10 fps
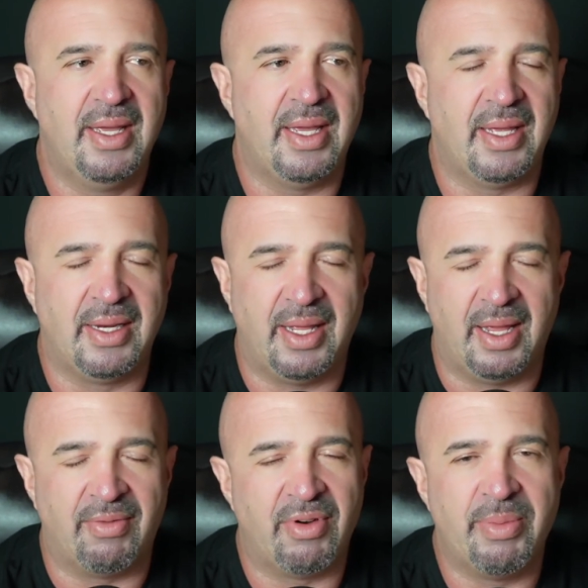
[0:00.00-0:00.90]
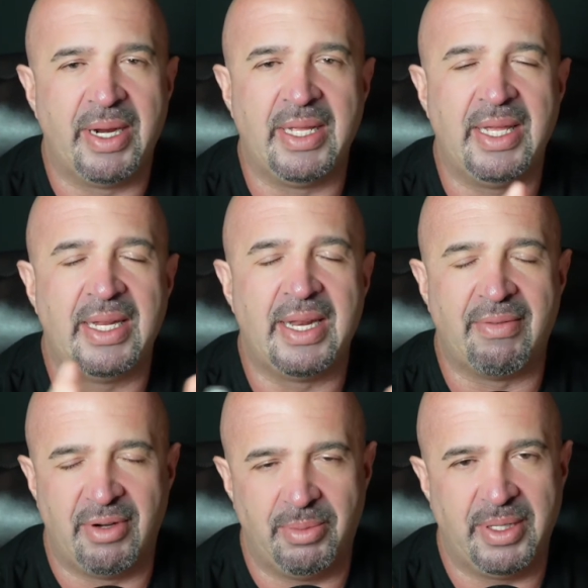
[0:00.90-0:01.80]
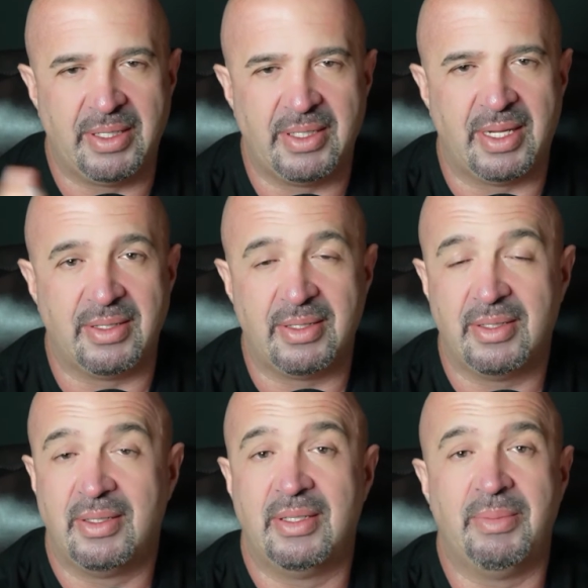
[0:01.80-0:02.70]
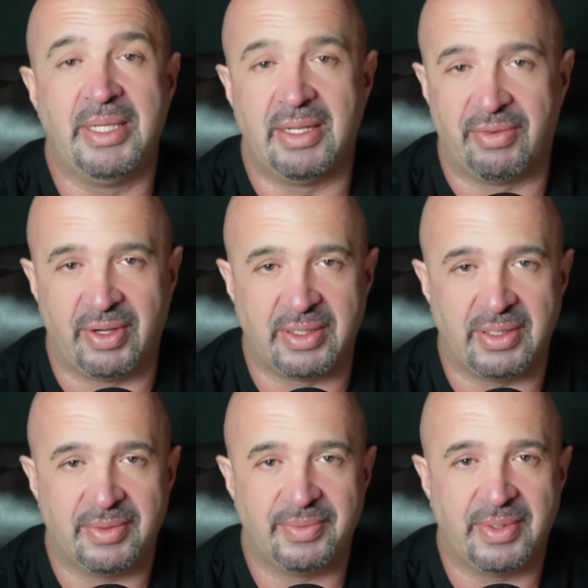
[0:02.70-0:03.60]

And everybody inevitably says to be different.